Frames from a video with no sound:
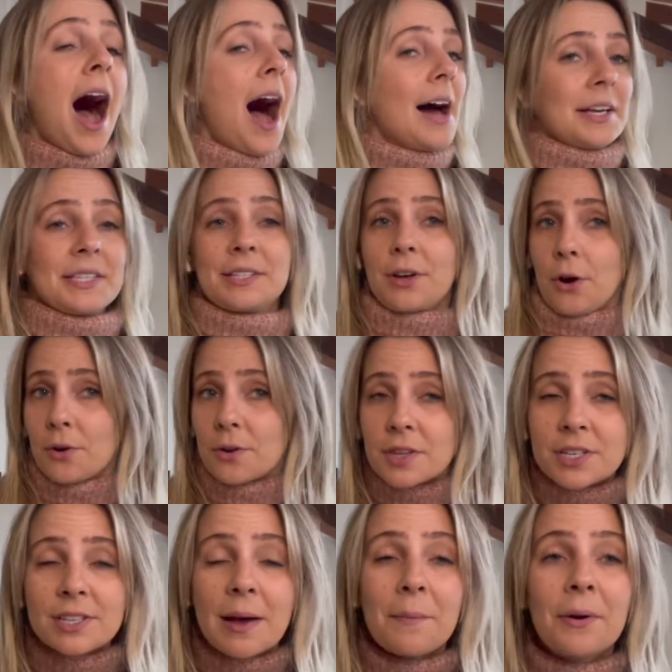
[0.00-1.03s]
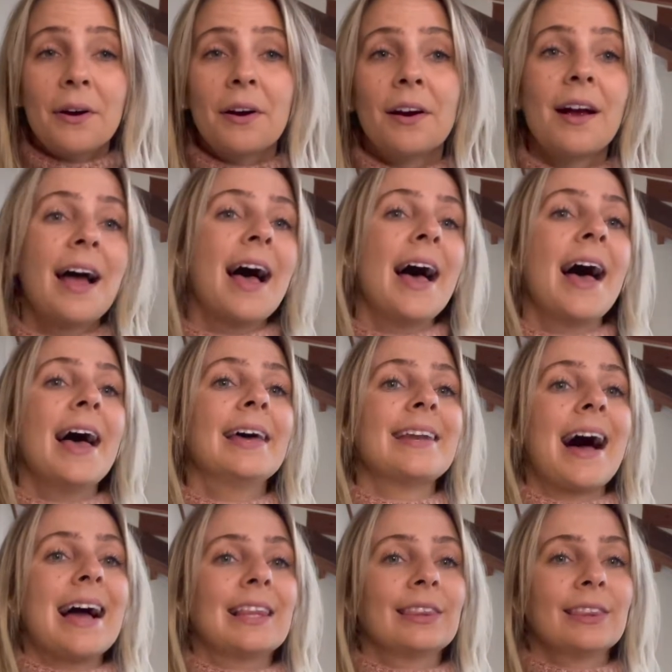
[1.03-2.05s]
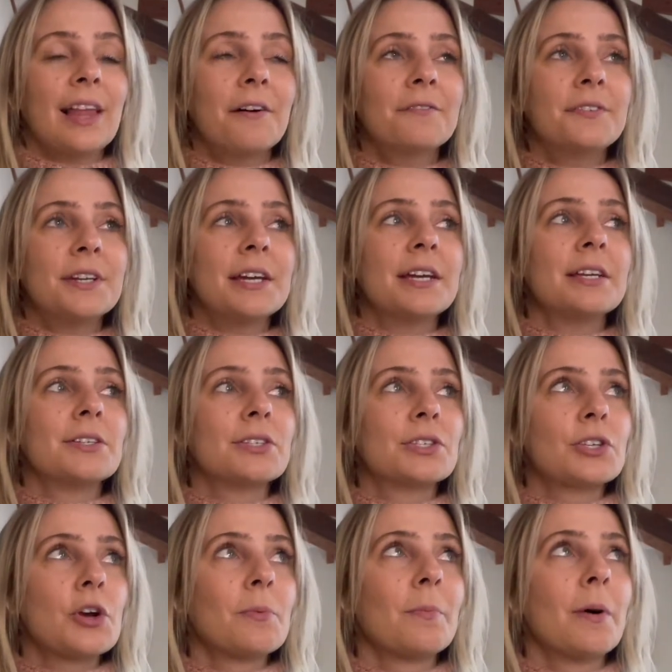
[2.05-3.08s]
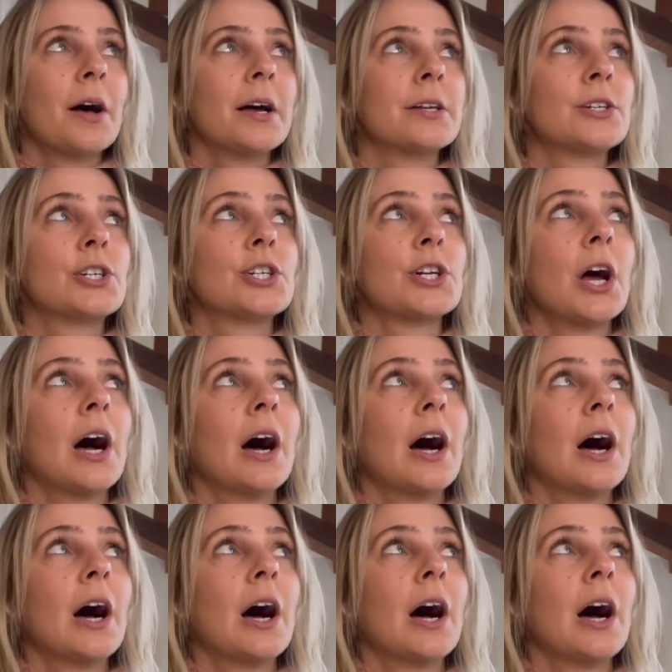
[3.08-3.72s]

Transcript: I go to the summer and I loved it so much.